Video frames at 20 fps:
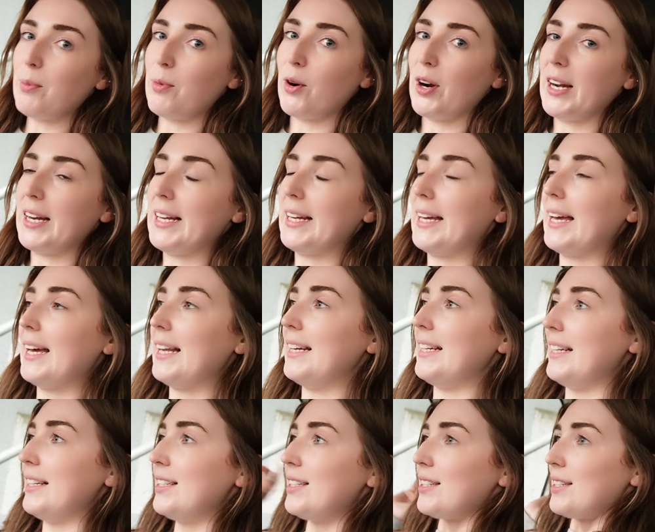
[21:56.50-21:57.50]
morning at
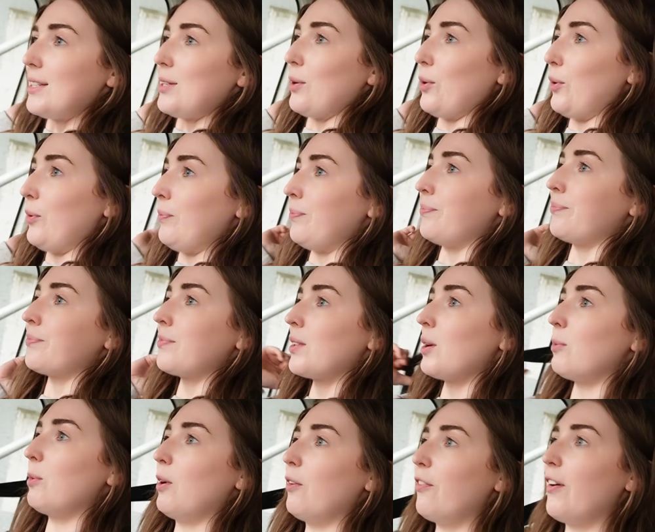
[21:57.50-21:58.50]
least. So
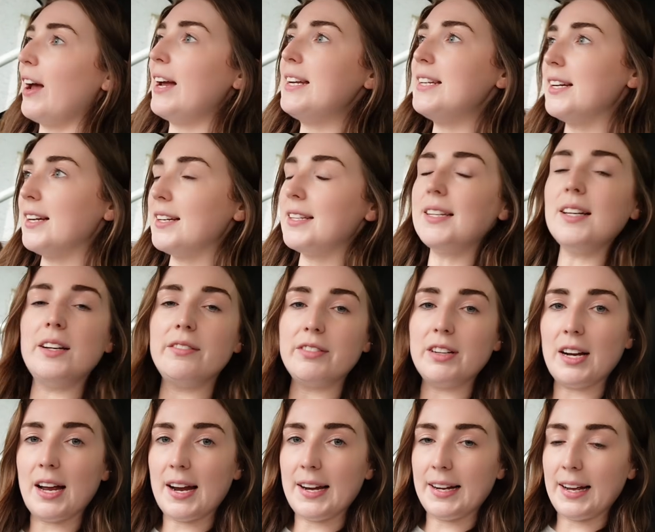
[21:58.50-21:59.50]
we're finding a silver
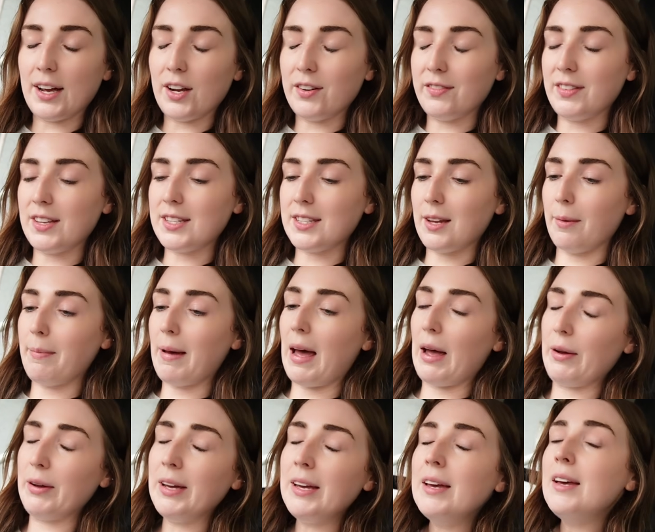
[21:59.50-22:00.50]
lining out of this
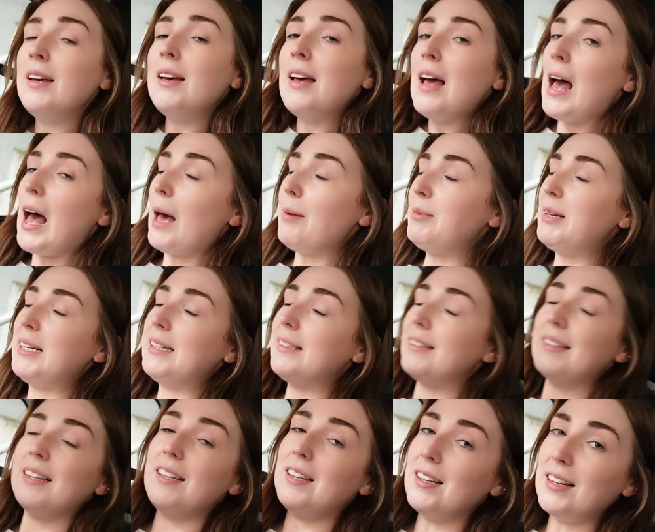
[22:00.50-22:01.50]
somehow. I
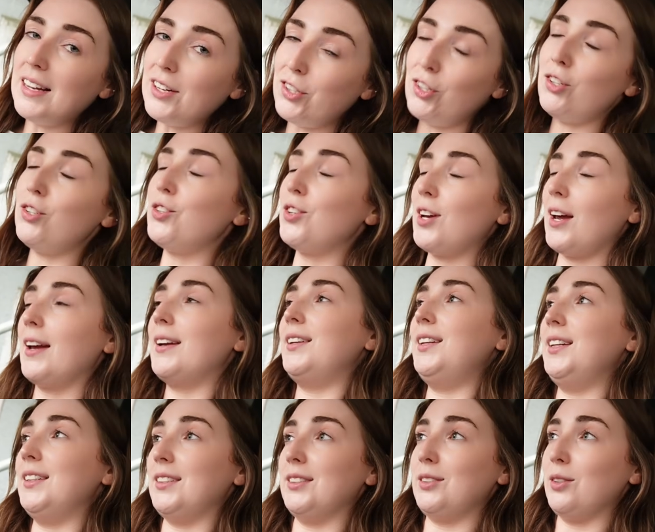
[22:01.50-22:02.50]
mean, the delicious
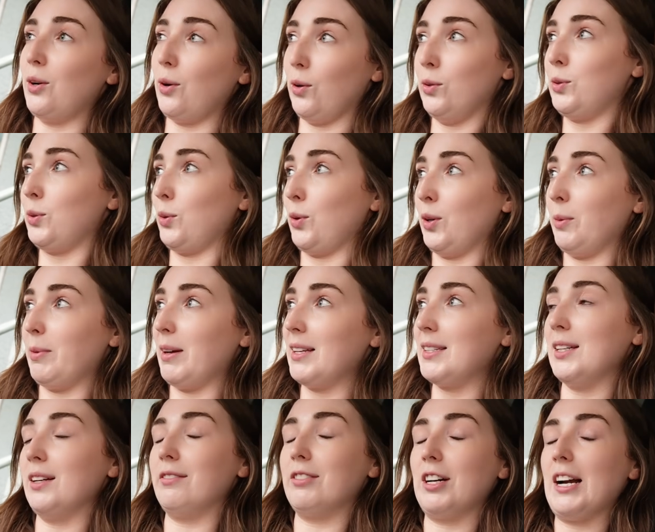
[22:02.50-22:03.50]
Chinese is also going to be a
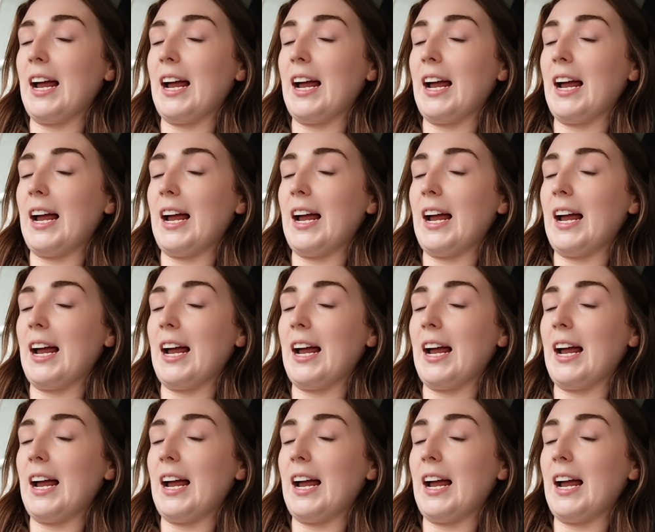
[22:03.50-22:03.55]
silver